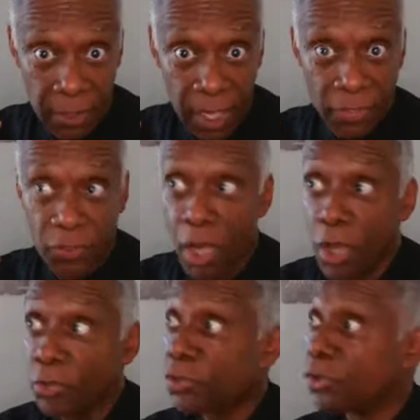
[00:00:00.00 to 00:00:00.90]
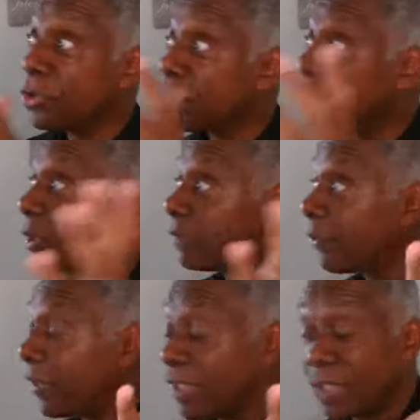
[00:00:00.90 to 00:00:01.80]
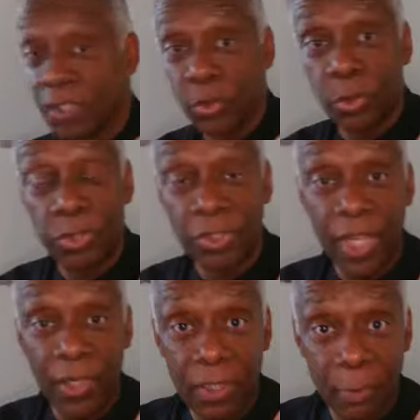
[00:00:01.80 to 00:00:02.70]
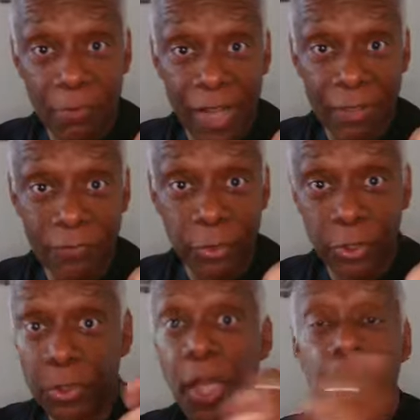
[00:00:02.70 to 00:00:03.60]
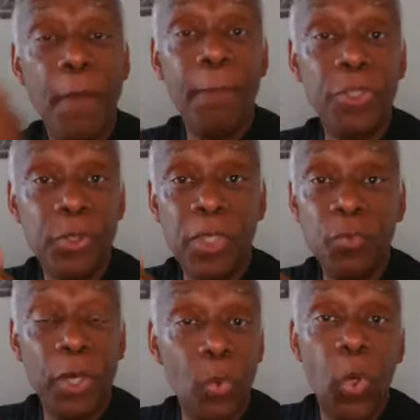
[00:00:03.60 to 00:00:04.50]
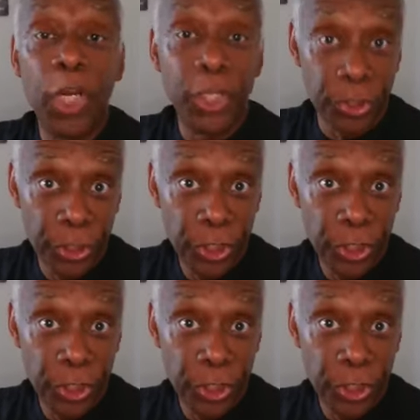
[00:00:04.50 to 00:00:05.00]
And there's all sorts of wonderful things in this wilderness I could have provided for you, but you didn't want to wonder.